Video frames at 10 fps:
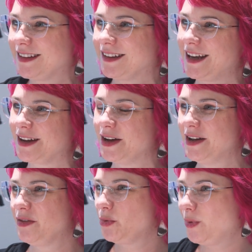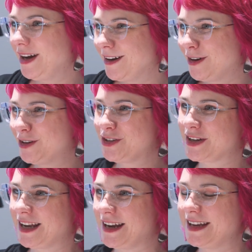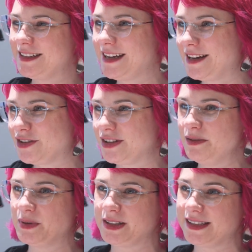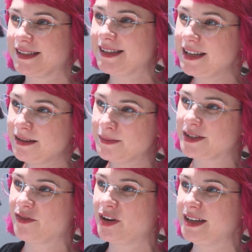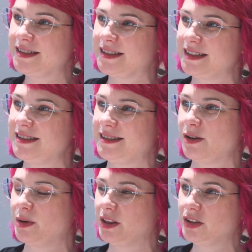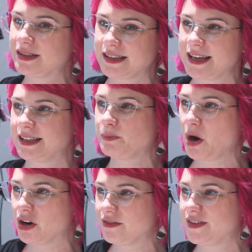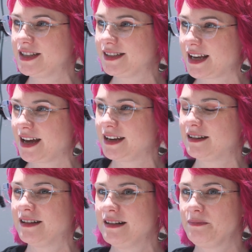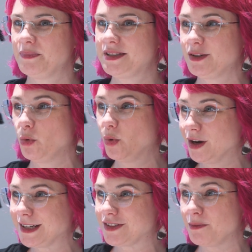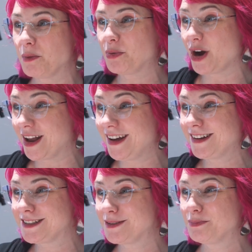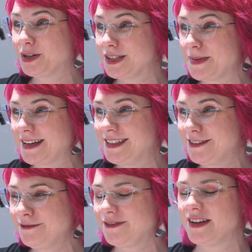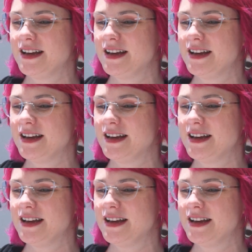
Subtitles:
Like, where can I intentionally build in seams, for instance, so it looks like it's part of the design, but still works from a product perspective?